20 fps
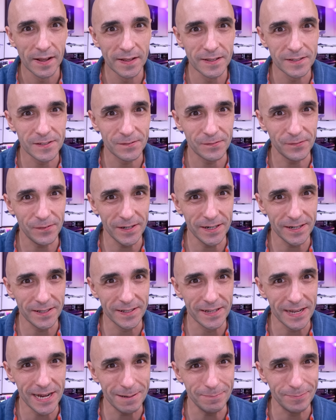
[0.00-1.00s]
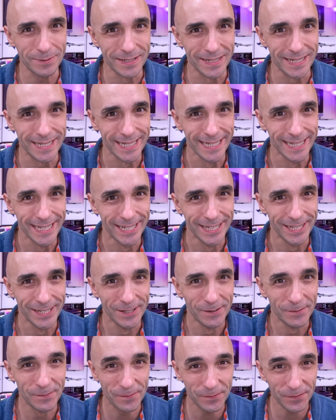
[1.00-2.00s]
It's finally happened.
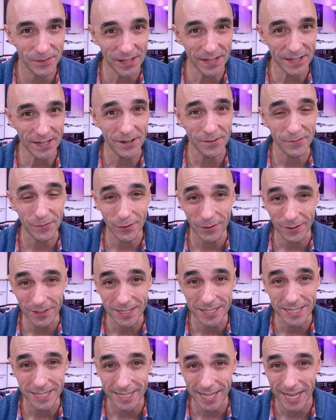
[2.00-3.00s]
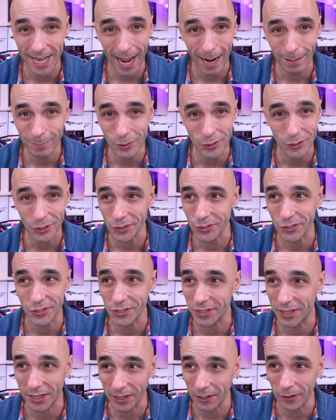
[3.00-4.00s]
Flic have released their Amazon
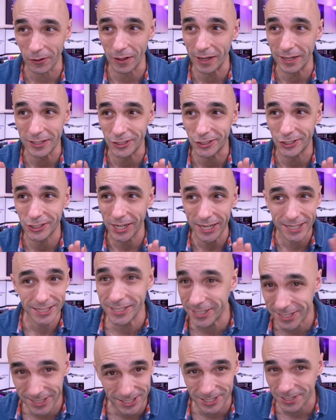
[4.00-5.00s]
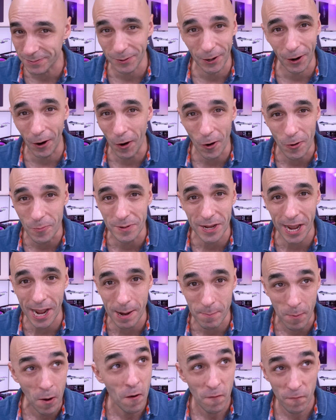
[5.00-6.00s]
skill and changed the smart home
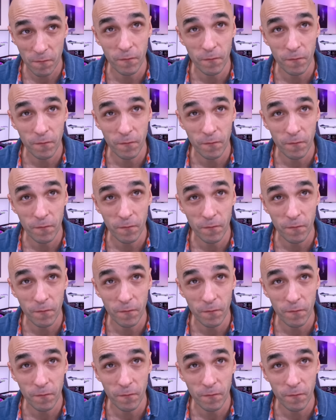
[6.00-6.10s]
game